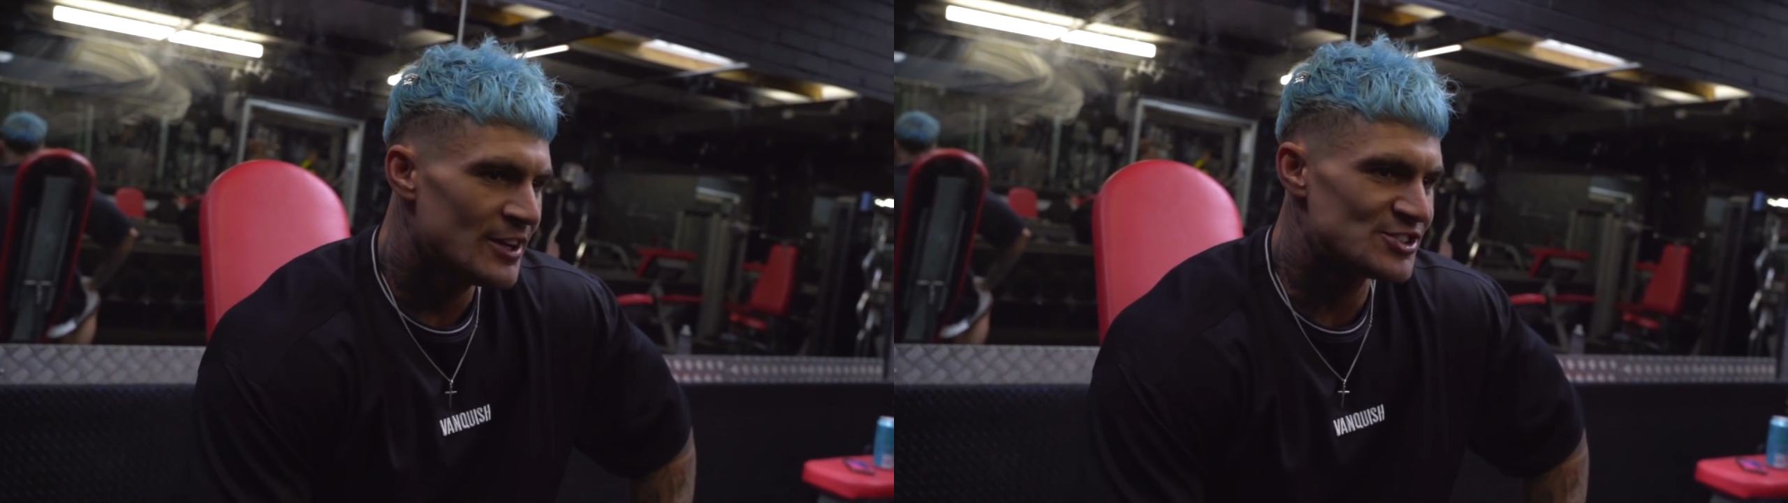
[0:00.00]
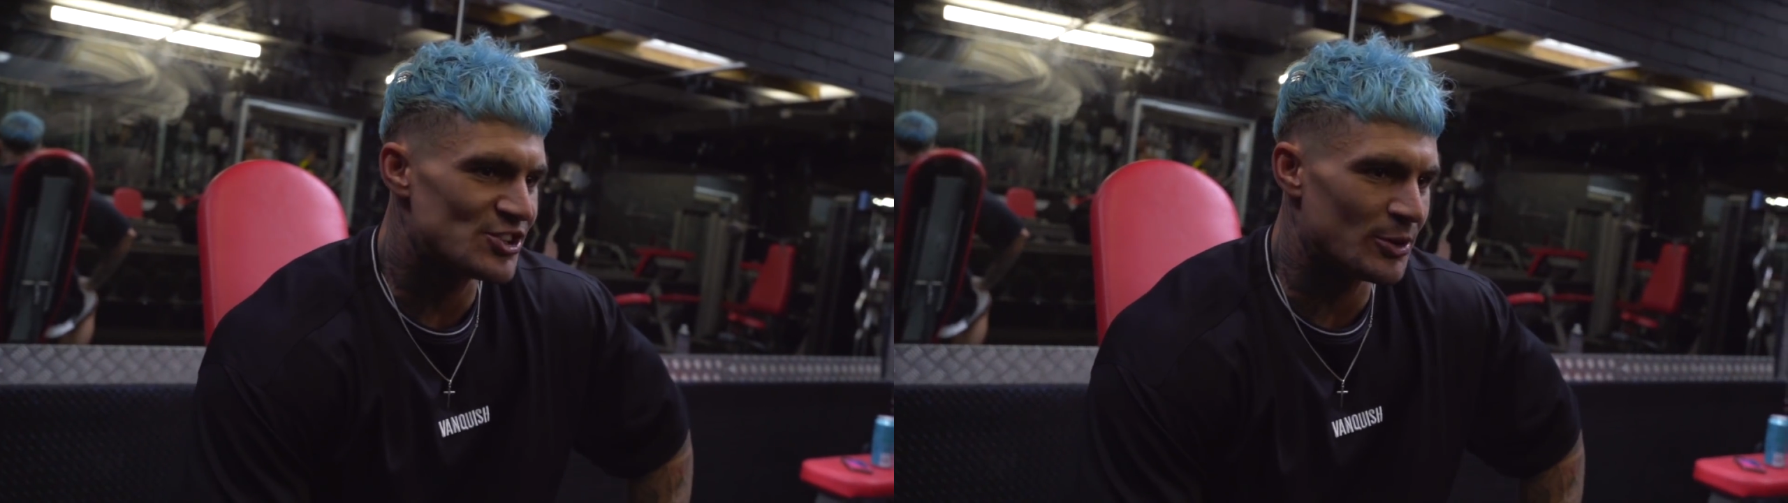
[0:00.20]

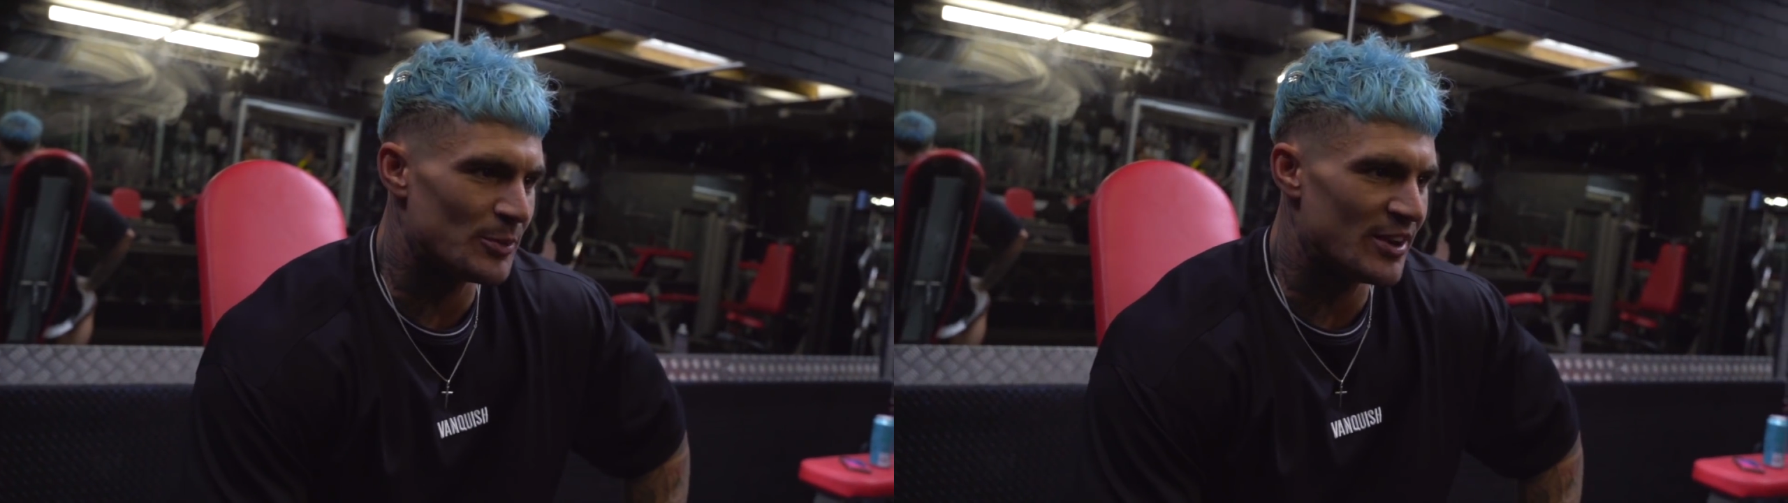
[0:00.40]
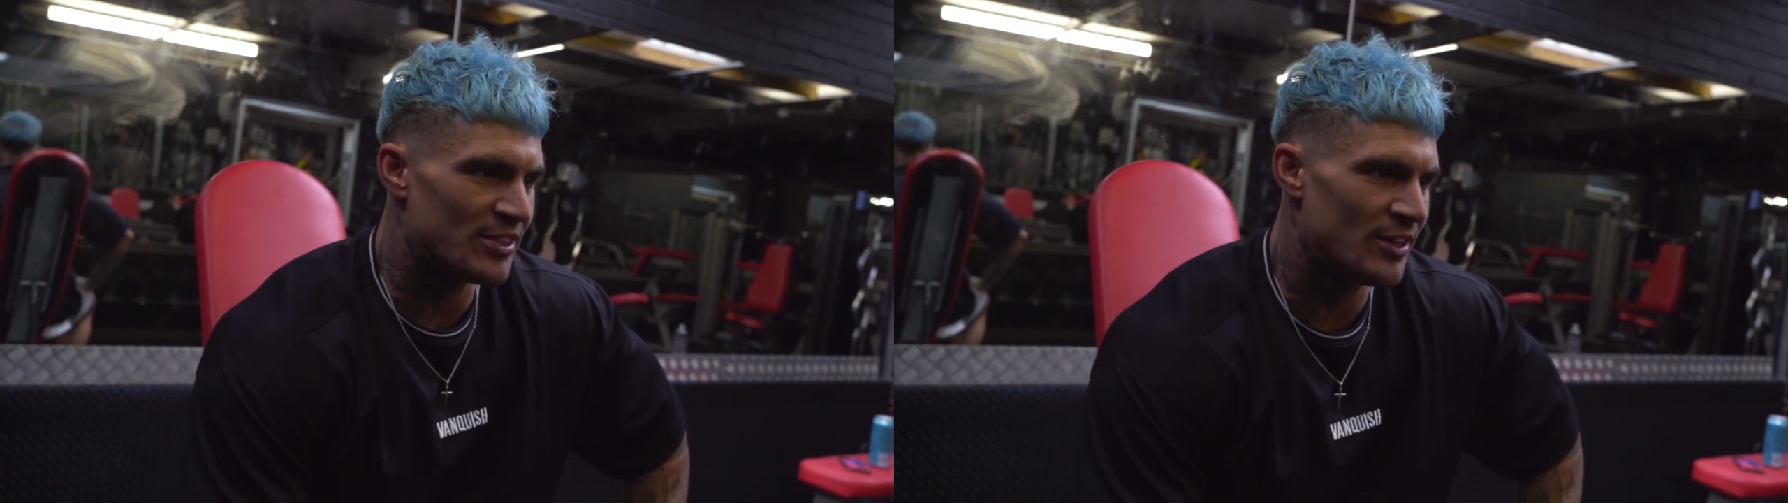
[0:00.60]
Start
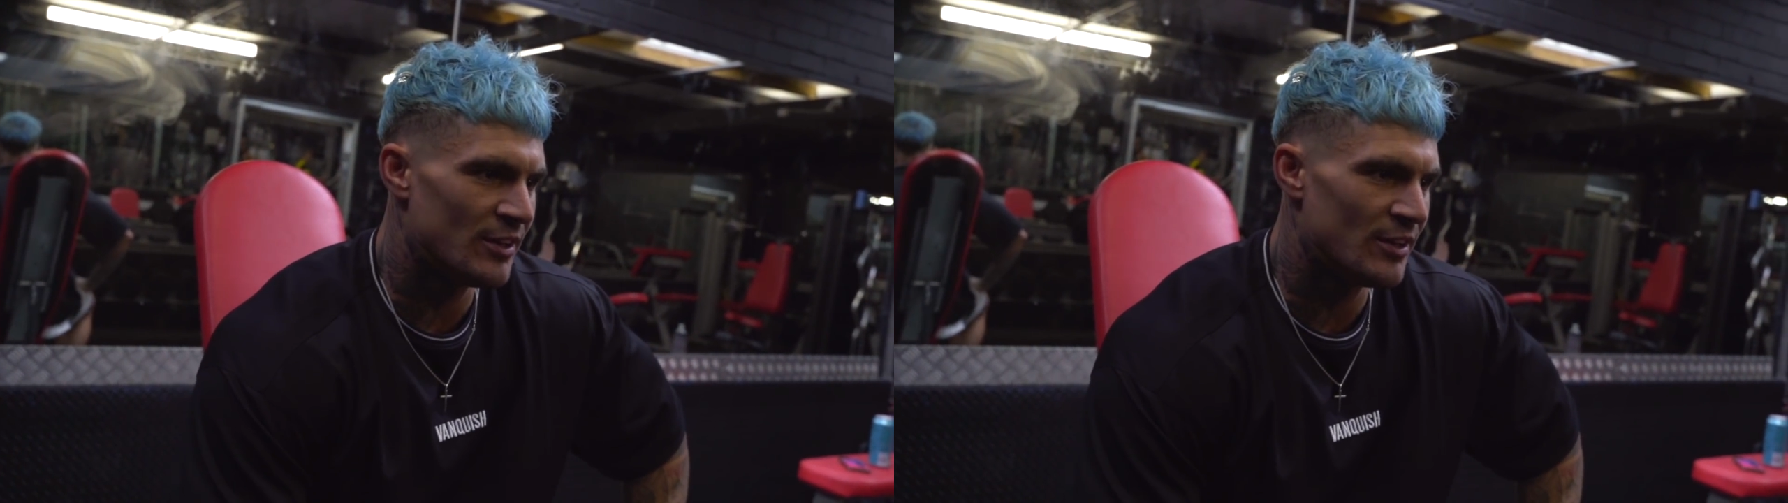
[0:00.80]
with